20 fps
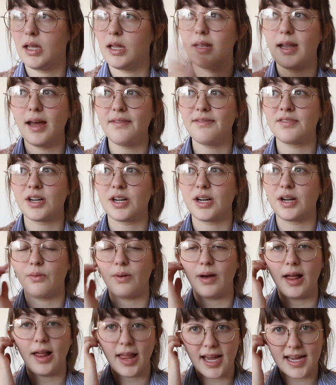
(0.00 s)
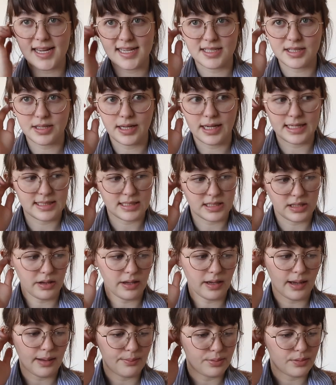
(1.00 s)
not very well. I still had to
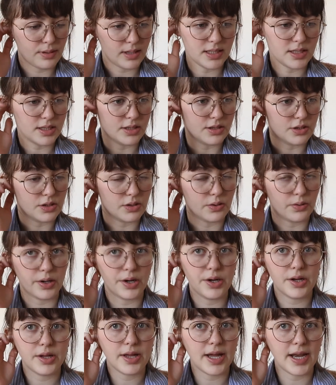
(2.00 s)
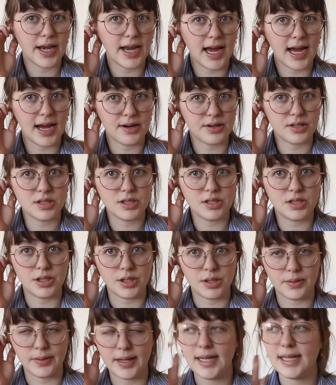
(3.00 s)
look up a tutorial on how to
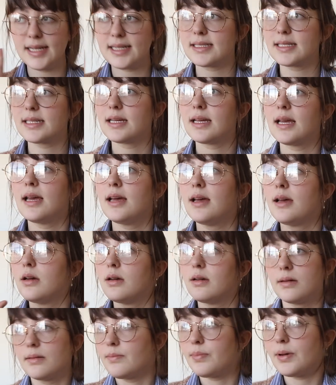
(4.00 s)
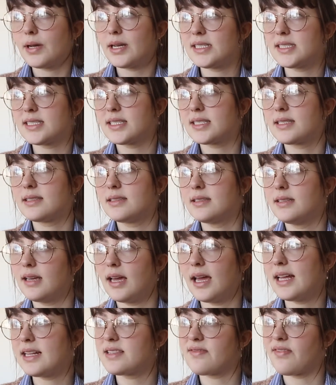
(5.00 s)
do it, but it's
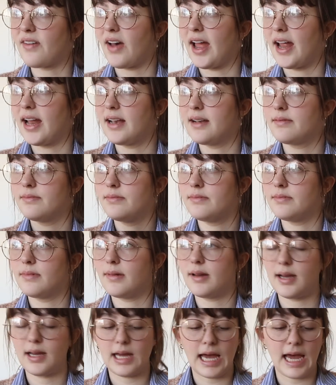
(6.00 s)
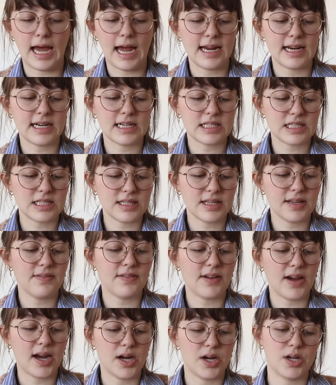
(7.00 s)
fine. I actually
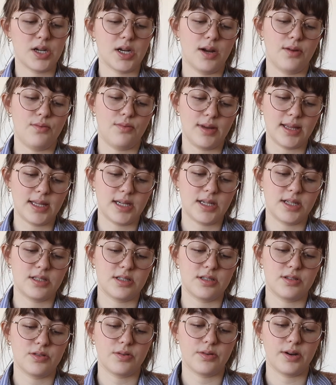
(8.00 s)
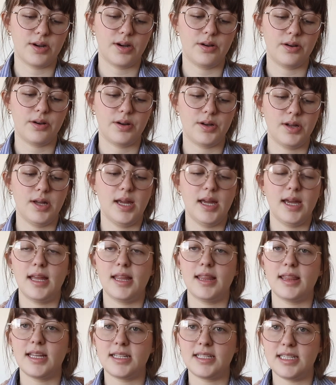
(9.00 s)
found a really good tutorial
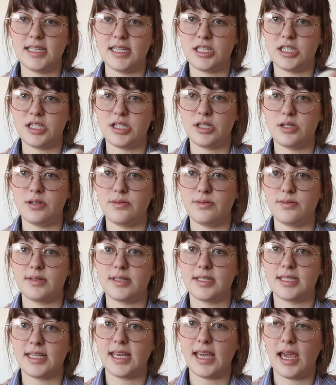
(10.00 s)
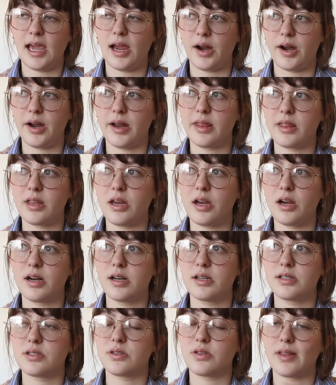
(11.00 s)
that teaches you to carry the
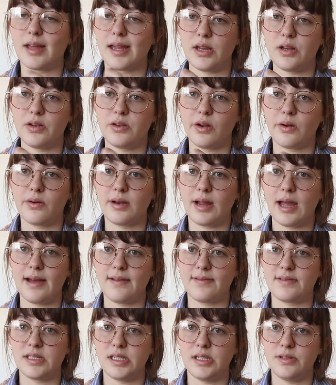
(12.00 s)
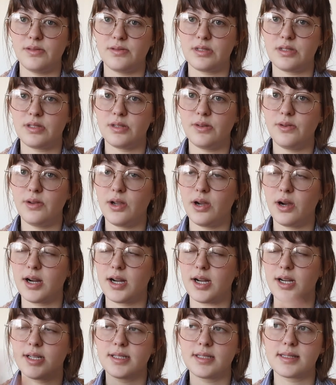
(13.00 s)
yarn so that you don't have to use 2
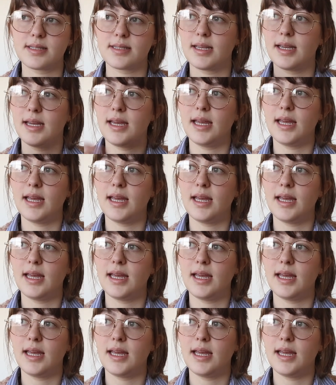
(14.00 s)
yarns.